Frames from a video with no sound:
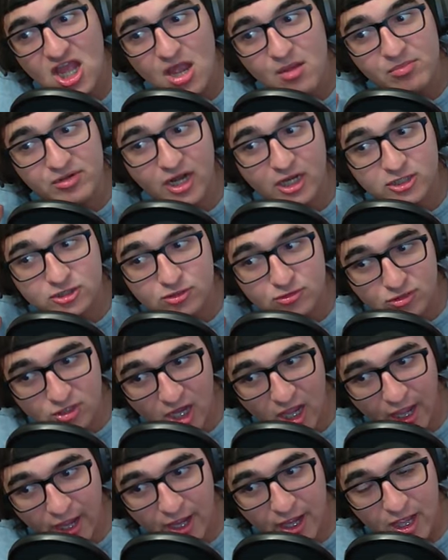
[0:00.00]
but that's
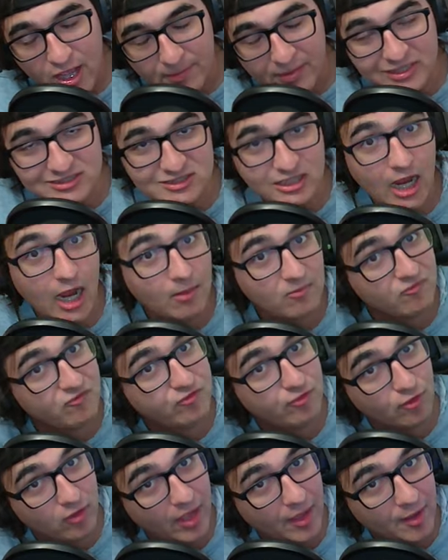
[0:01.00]
okay because now I'm
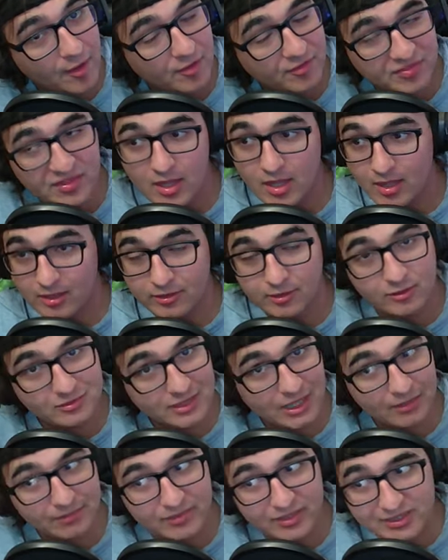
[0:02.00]
full health. You know what
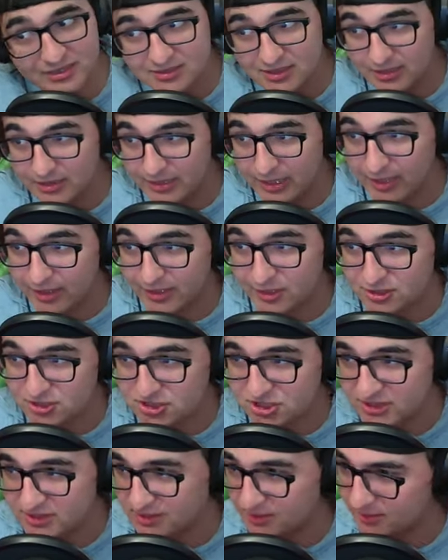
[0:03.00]
that means? Now I can
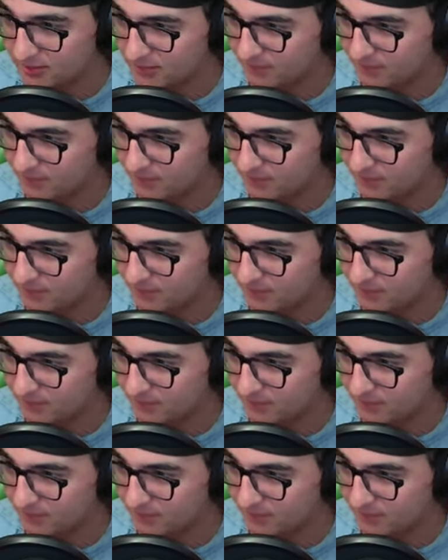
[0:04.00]
cheese it.